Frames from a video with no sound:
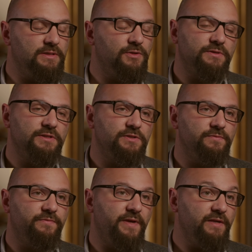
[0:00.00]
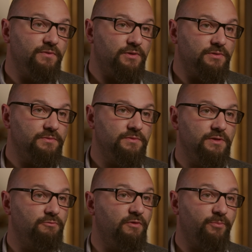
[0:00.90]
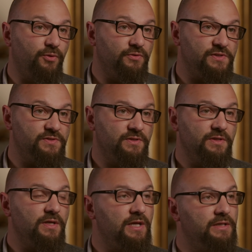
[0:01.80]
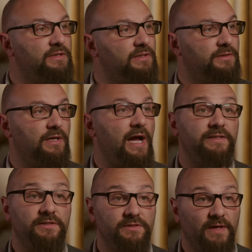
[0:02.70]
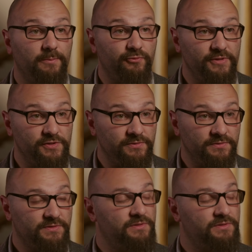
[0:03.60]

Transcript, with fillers: in order to favor the growth process in uh, underdeveloped regions.